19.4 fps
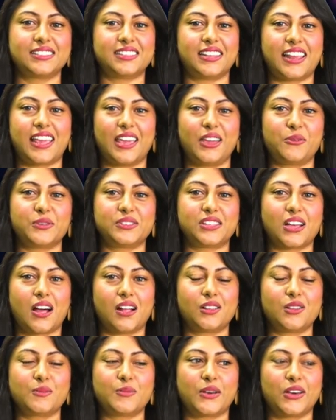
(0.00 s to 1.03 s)
today was
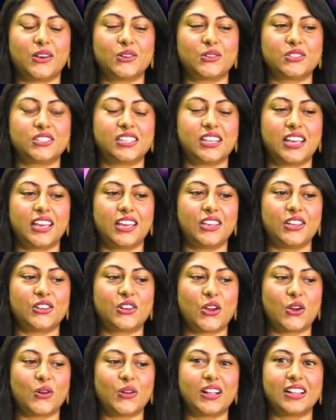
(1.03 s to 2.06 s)
all about, you
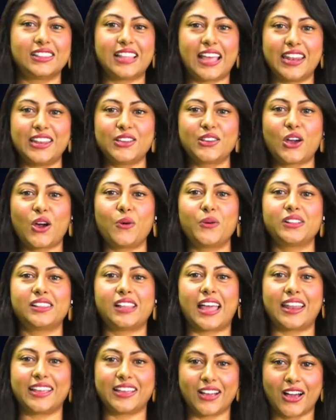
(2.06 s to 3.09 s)
know, letting go and
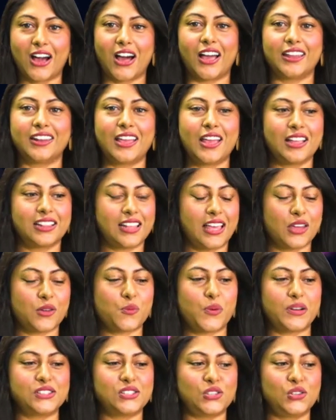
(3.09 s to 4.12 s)
letting God. Like
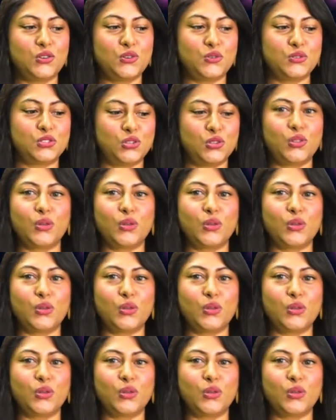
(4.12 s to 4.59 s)
once you do